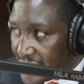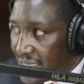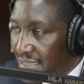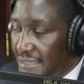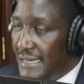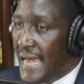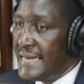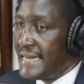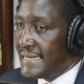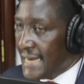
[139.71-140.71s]

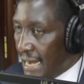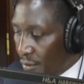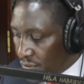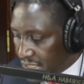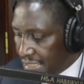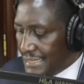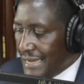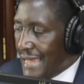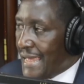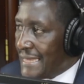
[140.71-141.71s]
And now
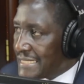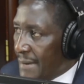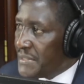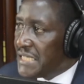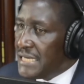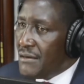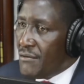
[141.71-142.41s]
establishing